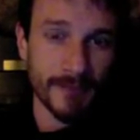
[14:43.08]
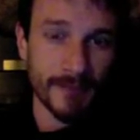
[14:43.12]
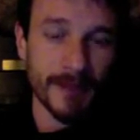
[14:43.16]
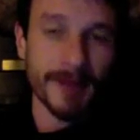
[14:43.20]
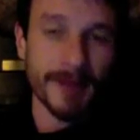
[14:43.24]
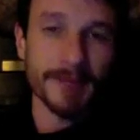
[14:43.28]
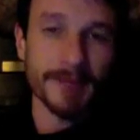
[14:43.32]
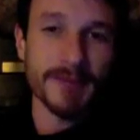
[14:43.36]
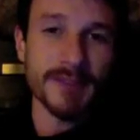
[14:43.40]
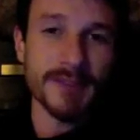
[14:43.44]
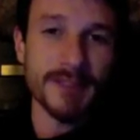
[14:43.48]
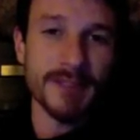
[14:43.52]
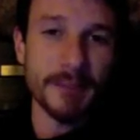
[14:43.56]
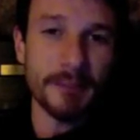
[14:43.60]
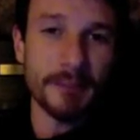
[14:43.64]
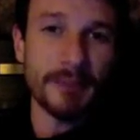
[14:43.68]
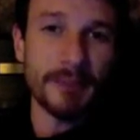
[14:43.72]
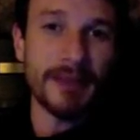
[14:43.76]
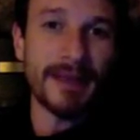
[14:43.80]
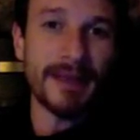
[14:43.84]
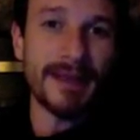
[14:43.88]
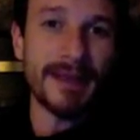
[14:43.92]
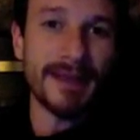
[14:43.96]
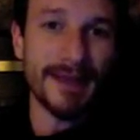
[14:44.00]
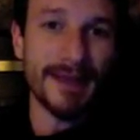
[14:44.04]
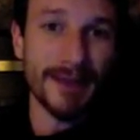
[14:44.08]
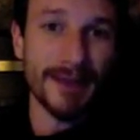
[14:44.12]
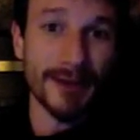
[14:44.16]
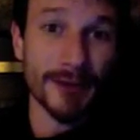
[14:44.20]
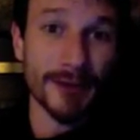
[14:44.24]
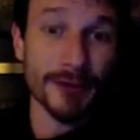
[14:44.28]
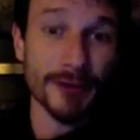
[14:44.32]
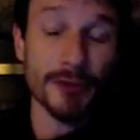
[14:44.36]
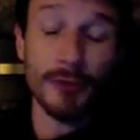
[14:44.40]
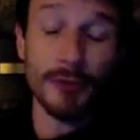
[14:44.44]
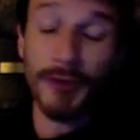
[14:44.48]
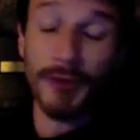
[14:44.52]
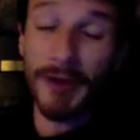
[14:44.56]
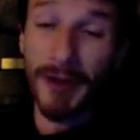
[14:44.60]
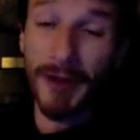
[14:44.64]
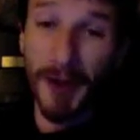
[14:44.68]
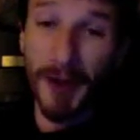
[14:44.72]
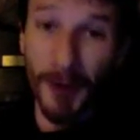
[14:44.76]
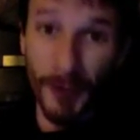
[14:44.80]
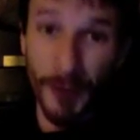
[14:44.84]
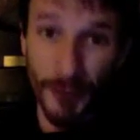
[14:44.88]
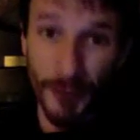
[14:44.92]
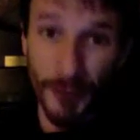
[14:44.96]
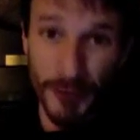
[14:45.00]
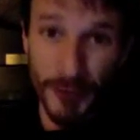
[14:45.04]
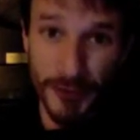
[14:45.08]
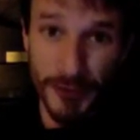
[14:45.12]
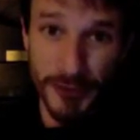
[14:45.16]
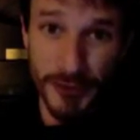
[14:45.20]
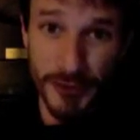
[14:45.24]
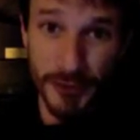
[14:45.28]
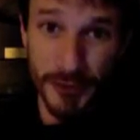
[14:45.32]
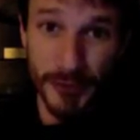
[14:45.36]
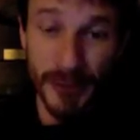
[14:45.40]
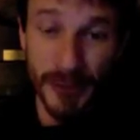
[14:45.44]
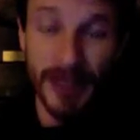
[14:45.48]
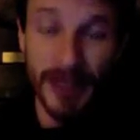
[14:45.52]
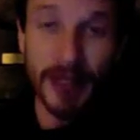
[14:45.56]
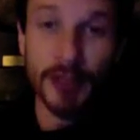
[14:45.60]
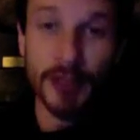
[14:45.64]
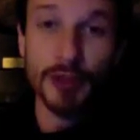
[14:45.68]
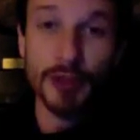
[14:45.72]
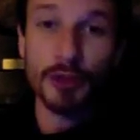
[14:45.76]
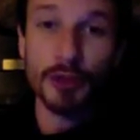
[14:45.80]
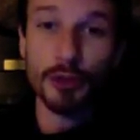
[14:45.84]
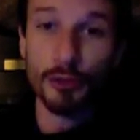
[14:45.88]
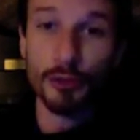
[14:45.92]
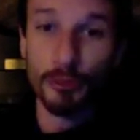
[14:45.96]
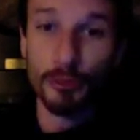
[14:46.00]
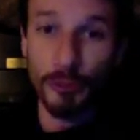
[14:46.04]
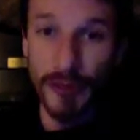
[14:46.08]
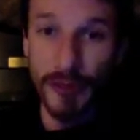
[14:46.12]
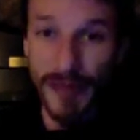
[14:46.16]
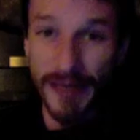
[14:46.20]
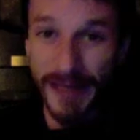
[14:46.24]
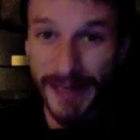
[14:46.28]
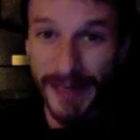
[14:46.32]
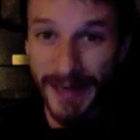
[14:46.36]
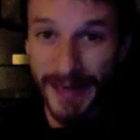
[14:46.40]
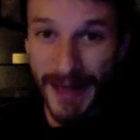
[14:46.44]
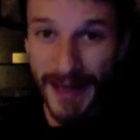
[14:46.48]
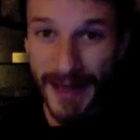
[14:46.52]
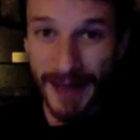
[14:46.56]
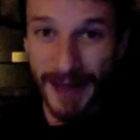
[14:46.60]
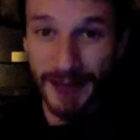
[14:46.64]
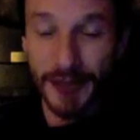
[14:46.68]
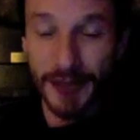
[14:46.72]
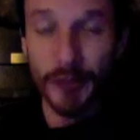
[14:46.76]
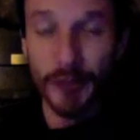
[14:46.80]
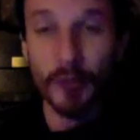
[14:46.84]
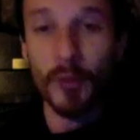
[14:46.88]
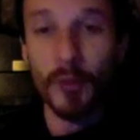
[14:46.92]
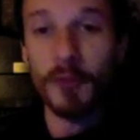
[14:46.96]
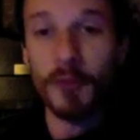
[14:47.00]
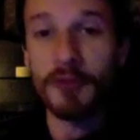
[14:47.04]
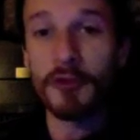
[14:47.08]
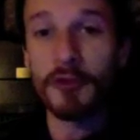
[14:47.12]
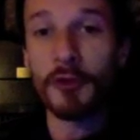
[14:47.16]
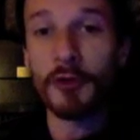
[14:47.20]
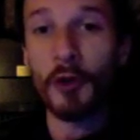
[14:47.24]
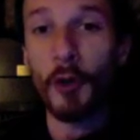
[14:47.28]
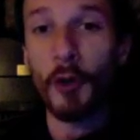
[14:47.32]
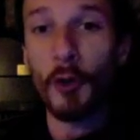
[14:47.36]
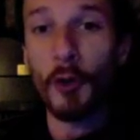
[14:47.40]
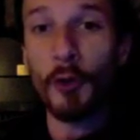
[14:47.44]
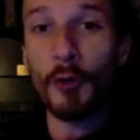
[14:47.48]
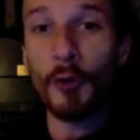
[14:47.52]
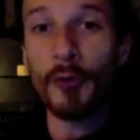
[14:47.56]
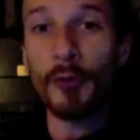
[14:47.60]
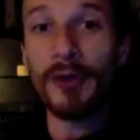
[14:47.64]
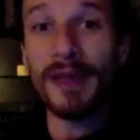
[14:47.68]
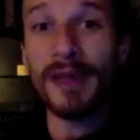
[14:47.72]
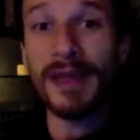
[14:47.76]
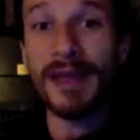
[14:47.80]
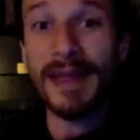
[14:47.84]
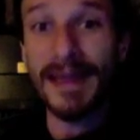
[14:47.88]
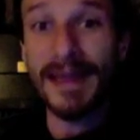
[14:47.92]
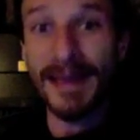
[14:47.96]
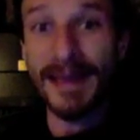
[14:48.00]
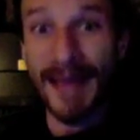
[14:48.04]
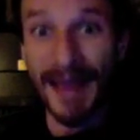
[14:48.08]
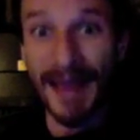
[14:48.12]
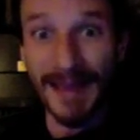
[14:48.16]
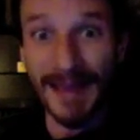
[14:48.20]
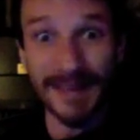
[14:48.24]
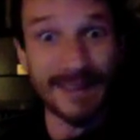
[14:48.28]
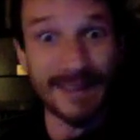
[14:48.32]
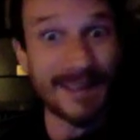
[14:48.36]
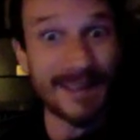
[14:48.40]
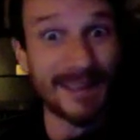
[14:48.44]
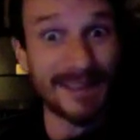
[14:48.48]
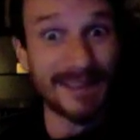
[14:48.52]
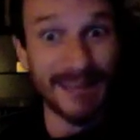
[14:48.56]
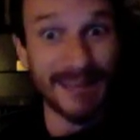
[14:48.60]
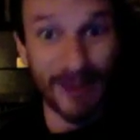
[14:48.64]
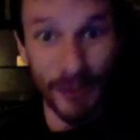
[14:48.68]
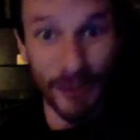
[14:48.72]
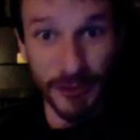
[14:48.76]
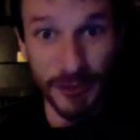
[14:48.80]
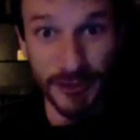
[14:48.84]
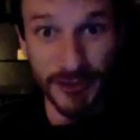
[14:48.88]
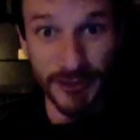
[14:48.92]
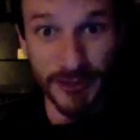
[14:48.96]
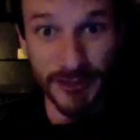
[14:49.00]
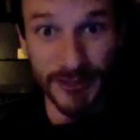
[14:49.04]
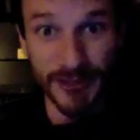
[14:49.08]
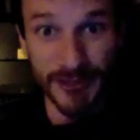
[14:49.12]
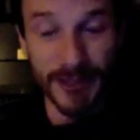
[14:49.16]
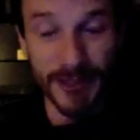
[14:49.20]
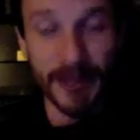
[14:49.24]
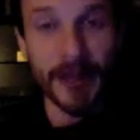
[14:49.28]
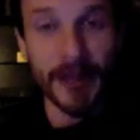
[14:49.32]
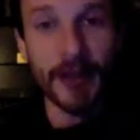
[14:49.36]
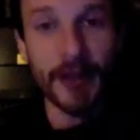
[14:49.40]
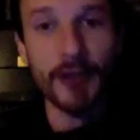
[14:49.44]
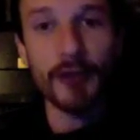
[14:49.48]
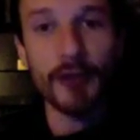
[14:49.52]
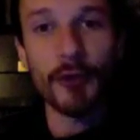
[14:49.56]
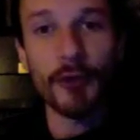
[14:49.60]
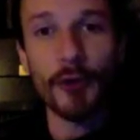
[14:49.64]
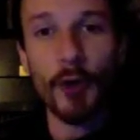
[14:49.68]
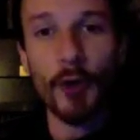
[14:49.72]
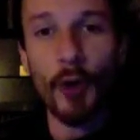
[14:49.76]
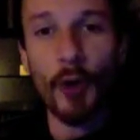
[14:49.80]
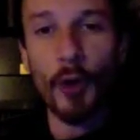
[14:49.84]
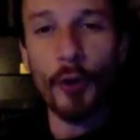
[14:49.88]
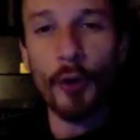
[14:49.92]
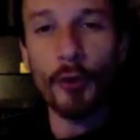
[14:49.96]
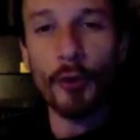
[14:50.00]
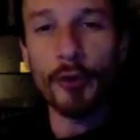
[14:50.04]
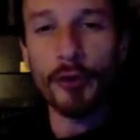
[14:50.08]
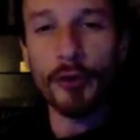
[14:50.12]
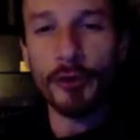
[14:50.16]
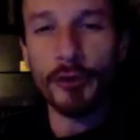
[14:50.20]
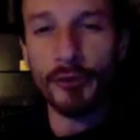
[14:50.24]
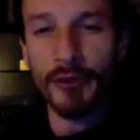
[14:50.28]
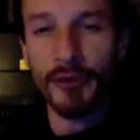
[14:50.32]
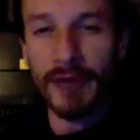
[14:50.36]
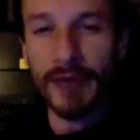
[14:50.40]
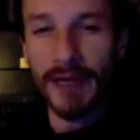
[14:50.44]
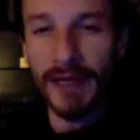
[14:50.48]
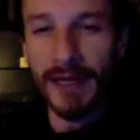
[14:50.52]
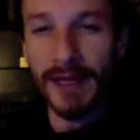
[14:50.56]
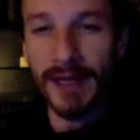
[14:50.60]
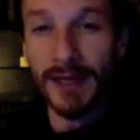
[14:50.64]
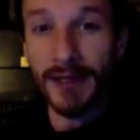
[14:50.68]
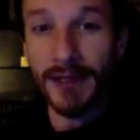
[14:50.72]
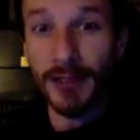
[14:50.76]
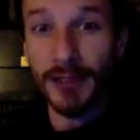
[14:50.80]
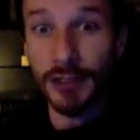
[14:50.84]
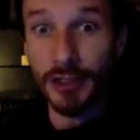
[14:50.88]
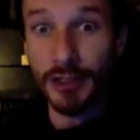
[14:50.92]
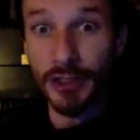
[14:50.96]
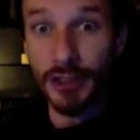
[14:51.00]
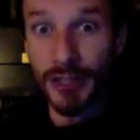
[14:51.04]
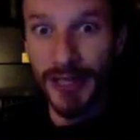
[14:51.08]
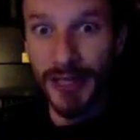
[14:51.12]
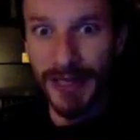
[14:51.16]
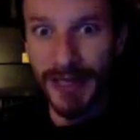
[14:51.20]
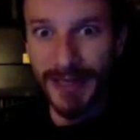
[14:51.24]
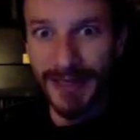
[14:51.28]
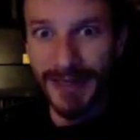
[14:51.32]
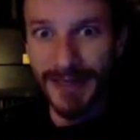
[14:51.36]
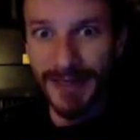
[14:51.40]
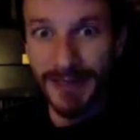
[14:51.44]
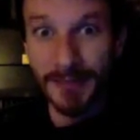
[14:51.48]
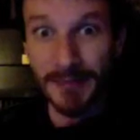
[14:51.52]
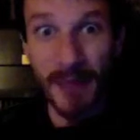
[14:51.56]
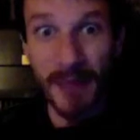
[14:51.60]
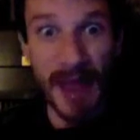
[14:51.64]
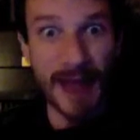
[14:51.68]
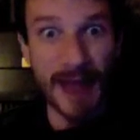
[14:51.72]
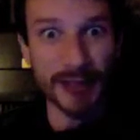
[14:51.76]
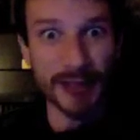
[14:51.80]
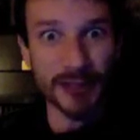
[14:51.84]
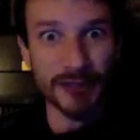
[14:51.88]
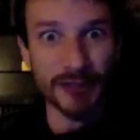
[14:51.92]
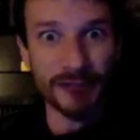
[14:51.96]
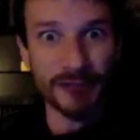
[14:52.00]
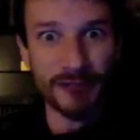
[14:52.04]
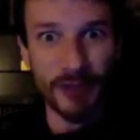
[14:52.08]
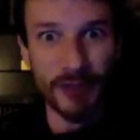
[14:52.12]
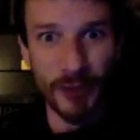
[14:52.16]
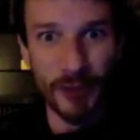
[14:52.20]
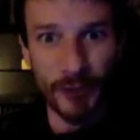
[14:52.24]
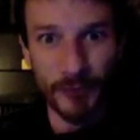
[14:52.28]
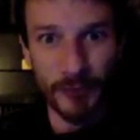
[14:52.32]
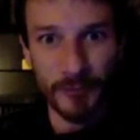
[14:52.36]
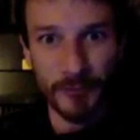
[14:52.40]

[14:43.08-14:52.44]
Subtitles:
I'm simply here to encourage you to reconnect with your own innate intelligence, your own unique genius passion flow.